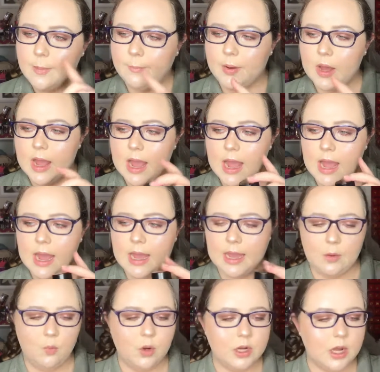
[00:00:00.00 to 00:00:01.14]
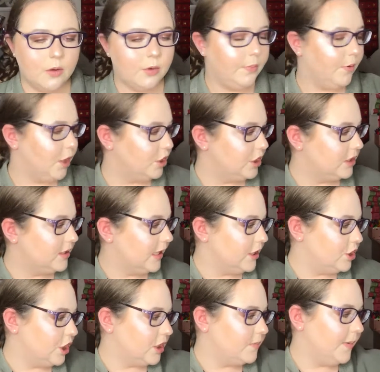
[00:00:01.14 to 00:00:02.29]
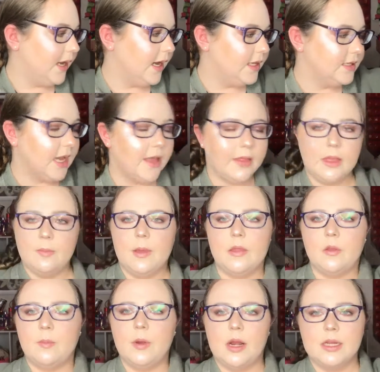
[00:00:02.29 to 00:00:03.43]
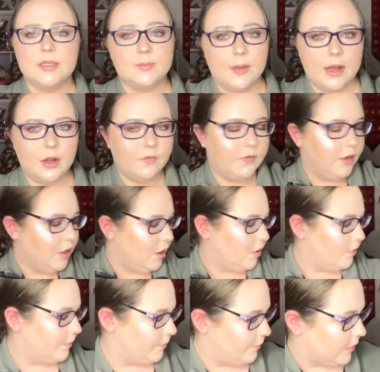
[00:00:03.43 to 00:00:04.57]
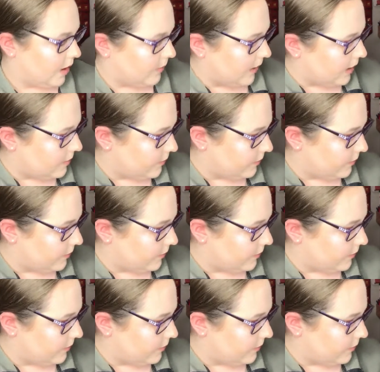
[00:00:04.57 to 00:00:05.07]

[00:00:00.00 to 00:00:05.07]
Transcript: But I would not repurchase this just because I like my other products better, if you know what I mean.